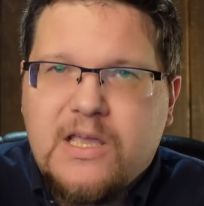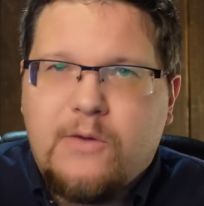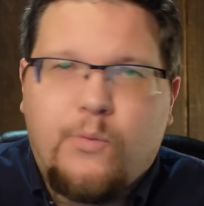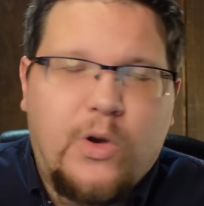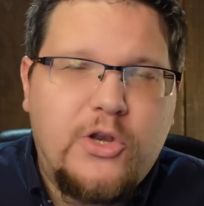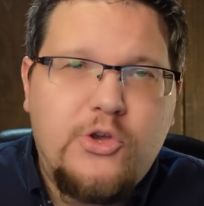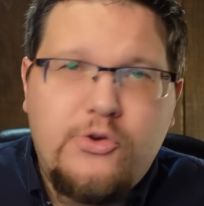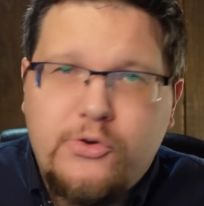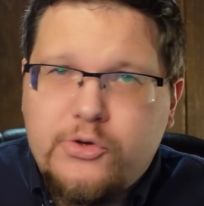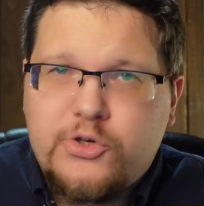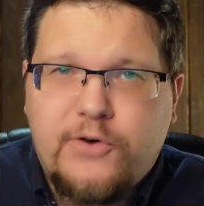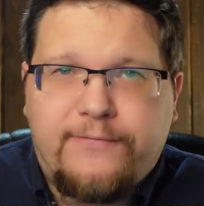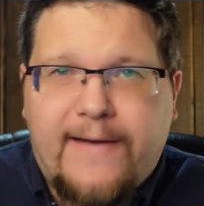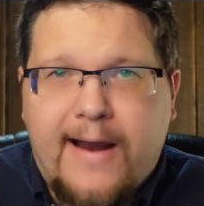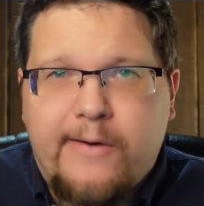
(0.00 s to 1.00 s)
when you use
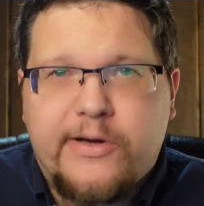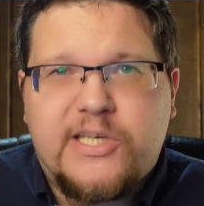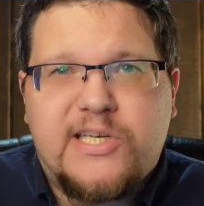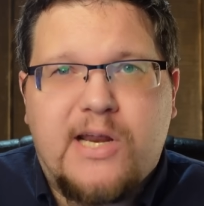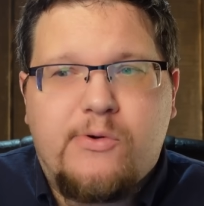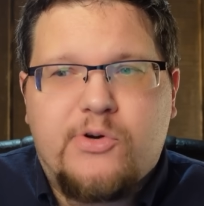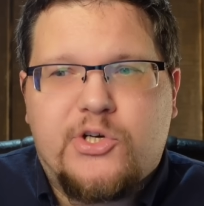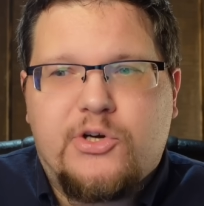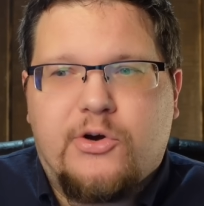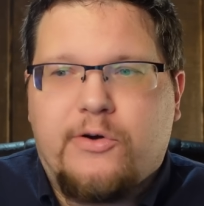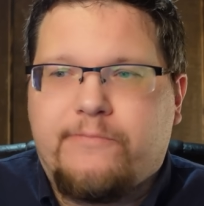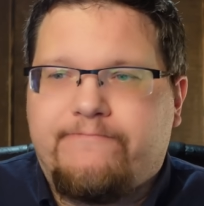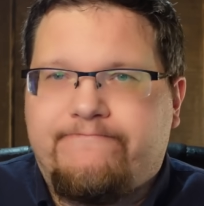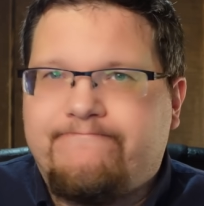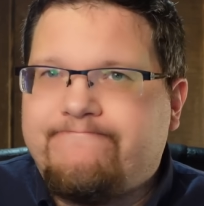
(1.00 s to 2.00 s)
your fire
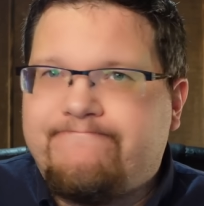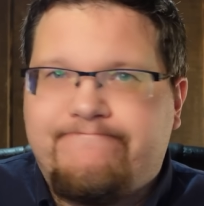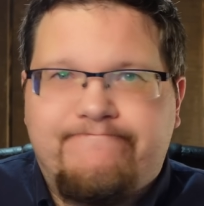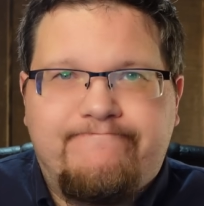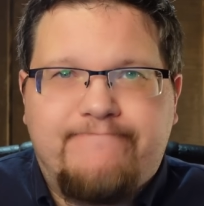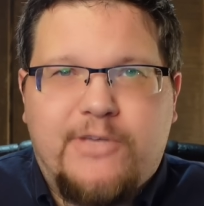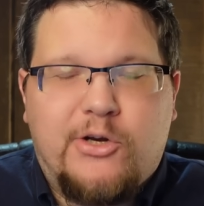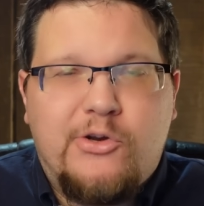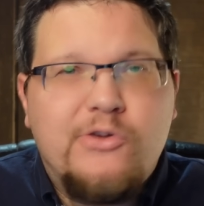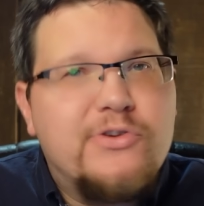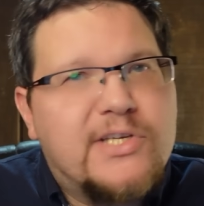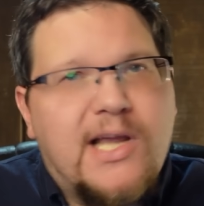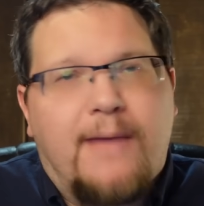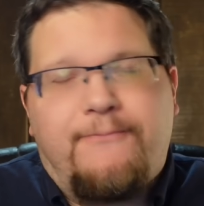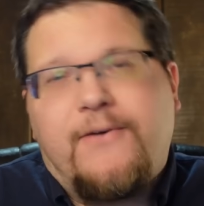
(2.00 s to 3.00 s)
extinguisher, you're
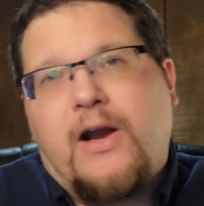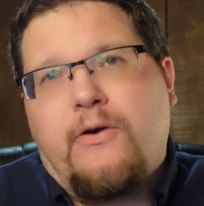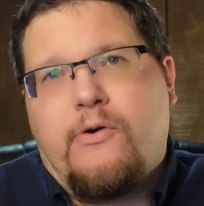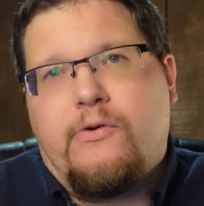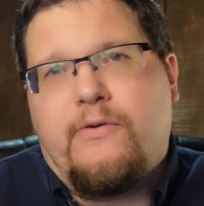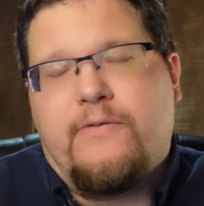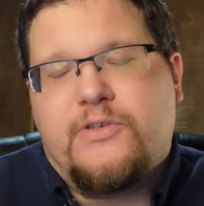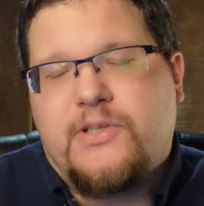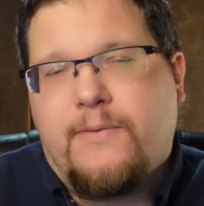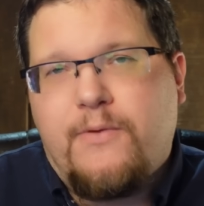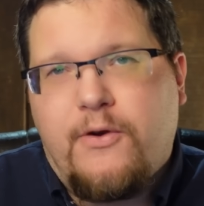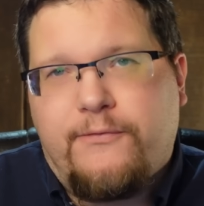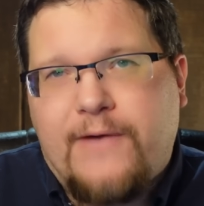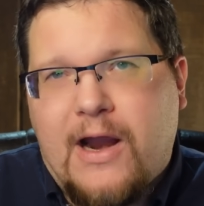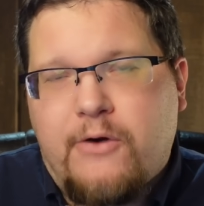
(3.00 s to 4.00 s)
using up fire, some of
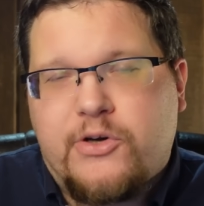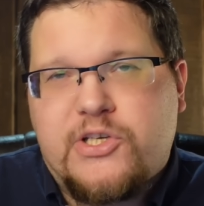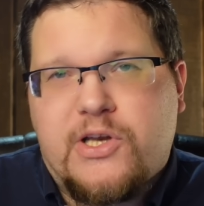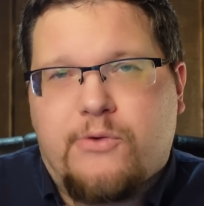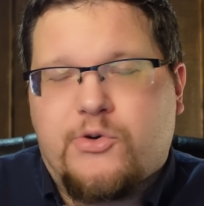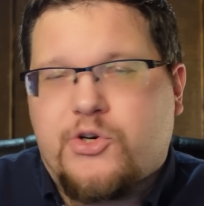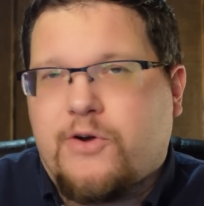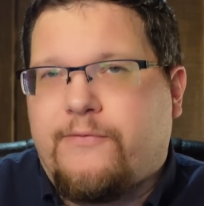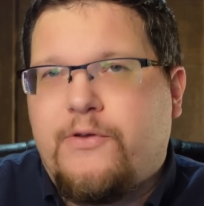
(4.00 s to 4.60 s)
your fire extinguisher.